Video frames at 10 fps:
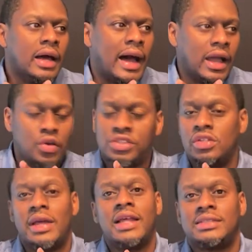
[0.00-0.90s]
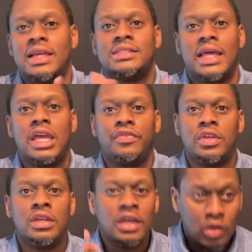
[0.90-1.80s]
I go to the United States
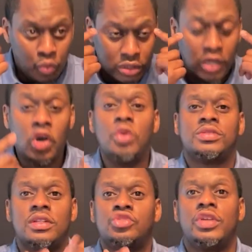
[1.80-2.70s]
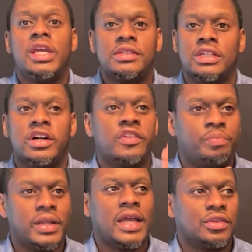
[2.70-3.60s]
Navy with the hopes and the dreams of
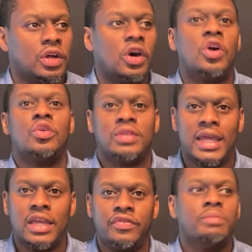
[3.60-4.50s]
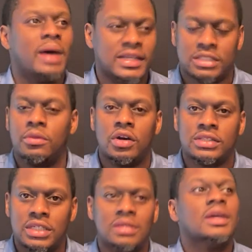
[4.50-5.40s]
playing on an all-Navy basketball
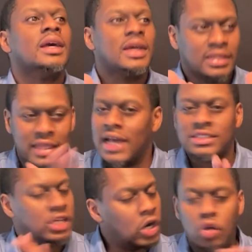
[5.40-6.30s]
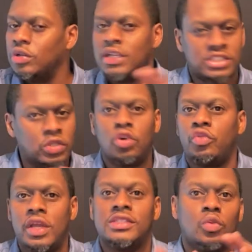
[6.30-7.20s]
team. That's the only sole
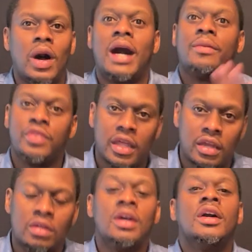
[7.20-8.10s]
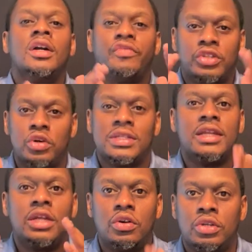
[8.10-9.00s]
reason why I'm there. For those
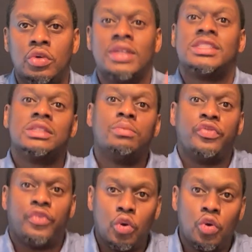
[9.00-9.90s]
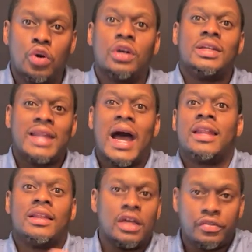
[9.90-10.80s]
that don't know, this is before
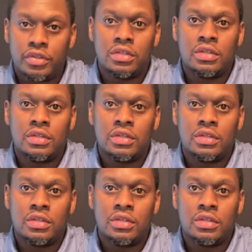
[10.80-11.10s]
9/11.